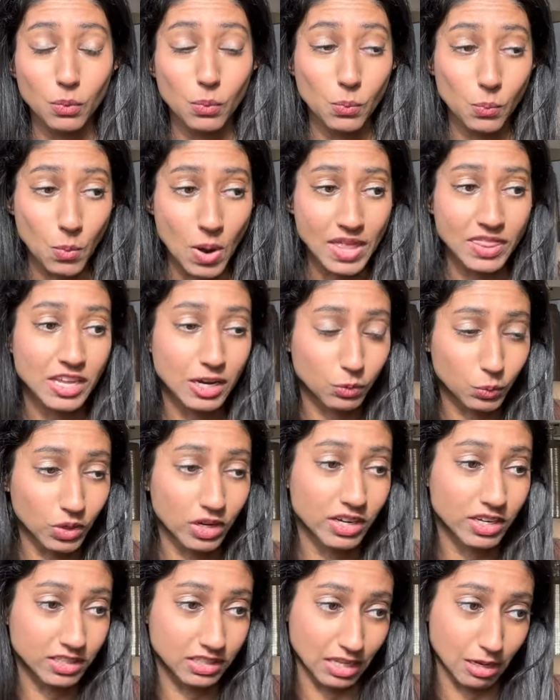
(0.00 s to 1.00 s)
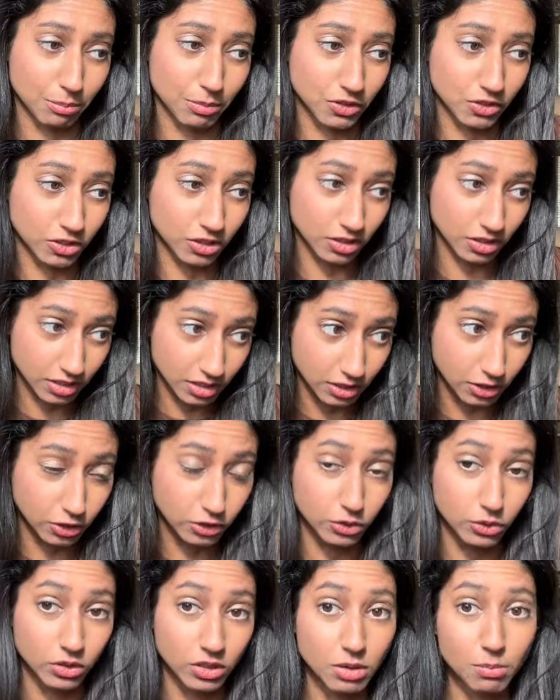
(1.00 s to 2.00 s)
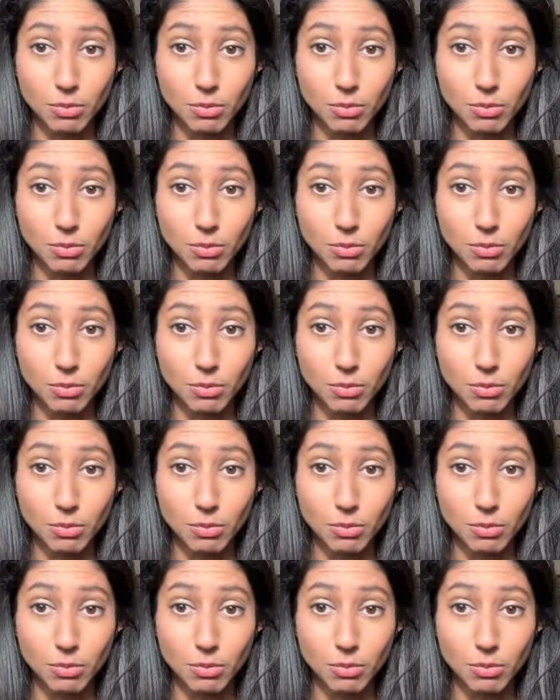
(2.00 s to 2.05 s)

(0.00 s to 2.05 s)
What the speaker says: when there were examples included,